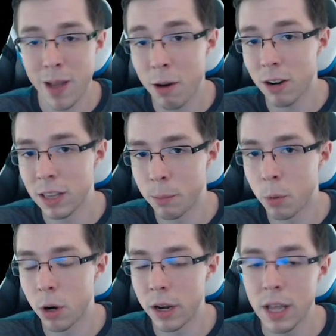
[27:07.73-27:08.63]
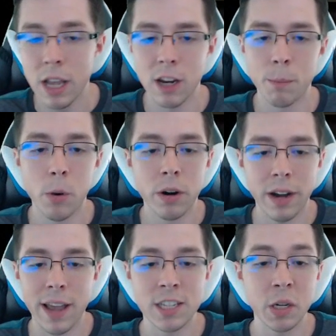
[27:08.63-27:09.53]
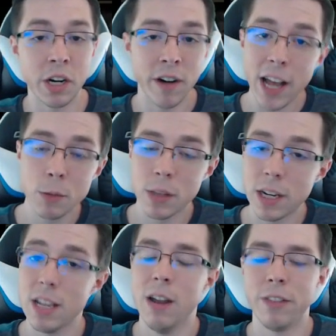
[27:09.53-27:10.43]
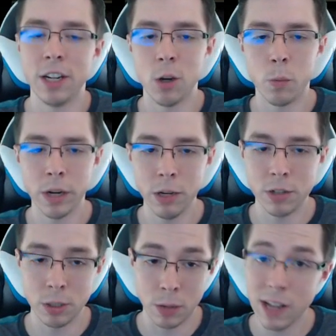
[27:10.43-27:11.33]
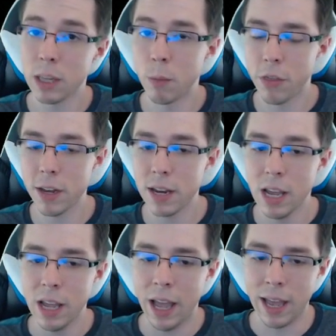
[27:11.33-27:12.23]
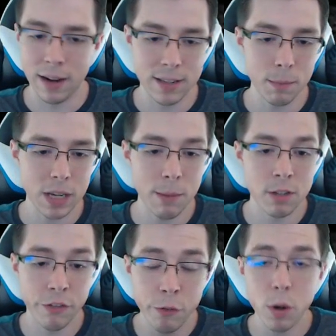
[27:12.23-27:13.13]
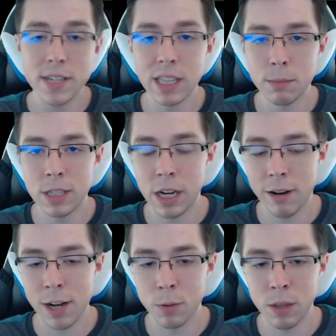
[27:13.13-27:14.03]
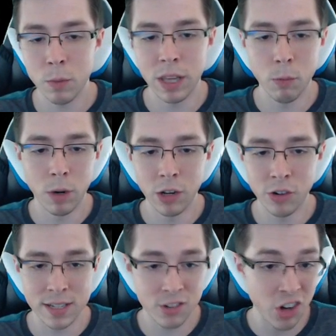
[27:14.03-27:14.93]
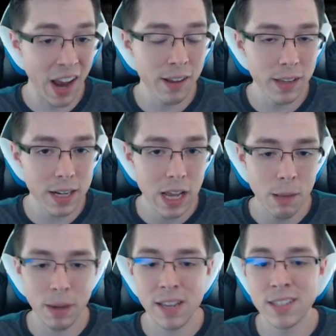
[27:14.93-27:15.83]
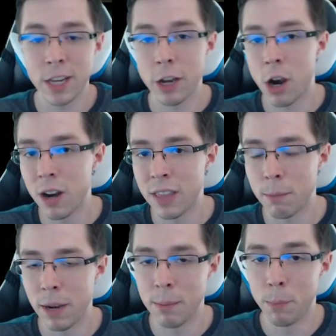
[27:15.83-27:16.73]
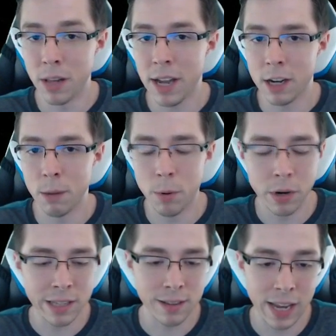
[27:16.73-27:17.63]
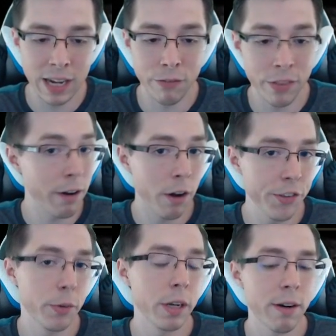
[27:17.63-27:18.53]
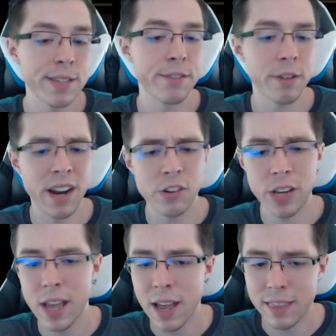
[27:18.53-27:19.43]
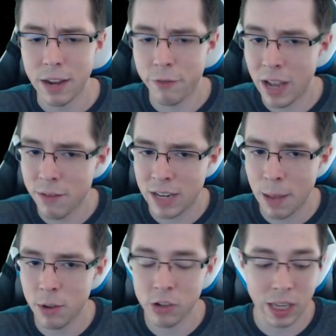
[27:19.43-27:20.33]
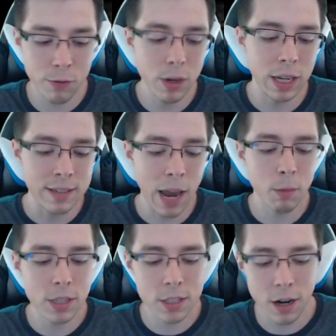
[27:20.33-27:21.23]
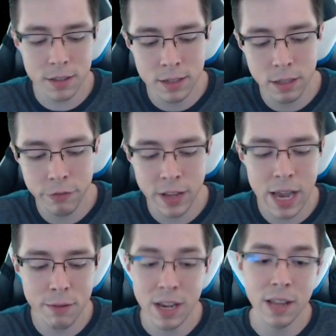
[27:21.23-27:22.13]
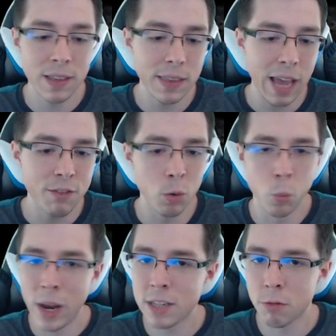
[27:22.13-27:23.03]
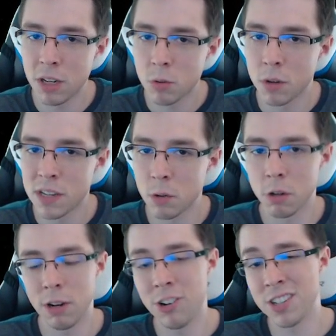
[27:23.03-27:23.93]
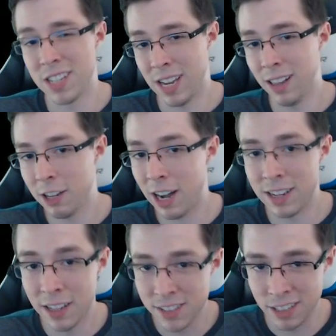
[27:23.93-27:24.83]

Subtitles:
power on the board. Your opponent has to interact with it if they don't want you to kill them with it, and sometimes you're forcing them to interact with it when they want to just shackle it, because it's a guard that might block your opponent's lane if they're also an aggressive strategy. That 5 damage, like if you can attack with this card to deal 5, then they have to waste resources or creatures to kill it and it deals